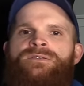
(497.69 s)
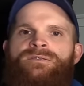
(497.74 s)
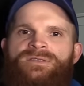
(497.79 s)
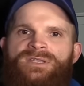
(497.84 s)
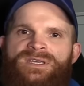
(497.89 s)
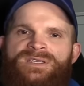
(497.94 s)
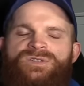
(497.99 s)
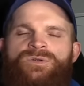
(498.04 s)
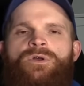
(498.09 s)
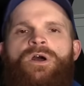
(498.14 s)

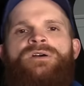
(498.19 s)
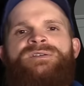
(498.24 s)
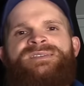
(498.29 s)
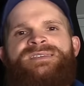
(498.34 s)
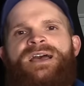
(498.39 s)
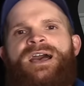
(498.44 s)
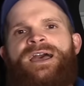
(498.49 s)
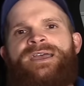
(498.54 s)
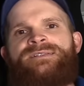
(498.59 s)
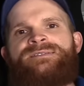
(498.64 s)
These are all
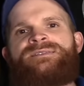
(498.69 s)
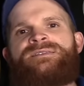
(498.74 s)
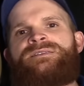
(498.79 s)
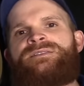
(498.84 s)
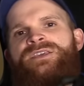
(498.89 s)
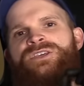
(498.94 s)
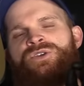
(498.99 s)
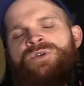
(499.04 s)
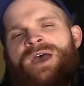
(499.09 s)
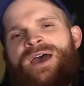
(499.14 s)
signs
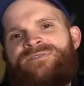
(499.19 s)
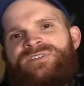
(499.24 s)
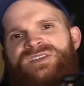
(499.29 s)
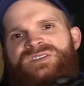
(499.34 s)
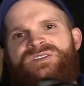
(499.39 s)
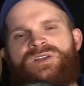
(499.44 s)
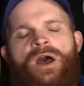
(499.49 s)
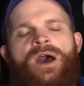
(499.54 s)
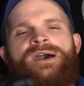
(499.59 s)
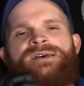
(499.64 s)
that you have
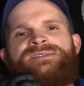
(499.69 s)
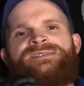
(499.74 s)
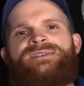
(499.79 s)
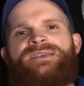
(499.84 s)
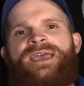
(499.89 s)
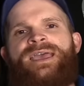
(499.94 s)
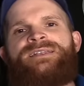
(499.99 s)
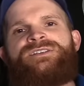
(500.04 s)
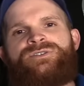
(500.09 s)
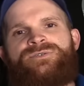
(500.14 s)
exhaust
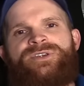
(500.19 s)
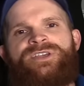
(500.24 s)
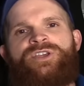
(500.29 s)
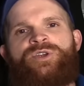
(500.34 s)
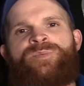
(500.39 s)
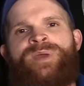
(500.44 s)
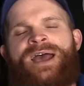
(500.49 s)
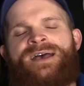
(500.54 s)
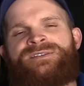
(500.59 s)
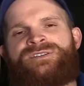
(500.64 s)
entering
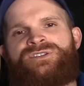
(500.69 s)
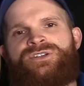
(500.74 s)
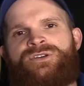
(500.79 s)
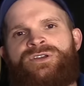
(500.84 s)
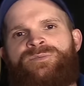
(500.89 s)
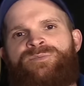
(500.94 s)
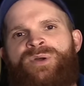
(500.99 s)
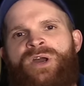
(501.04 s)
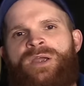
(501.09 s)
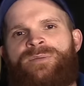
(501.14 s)
your passenger
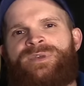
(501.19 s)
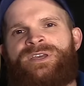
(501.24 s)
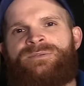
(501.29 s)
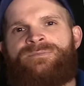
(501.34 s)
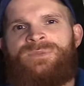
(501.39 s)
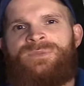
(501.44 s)
compartment.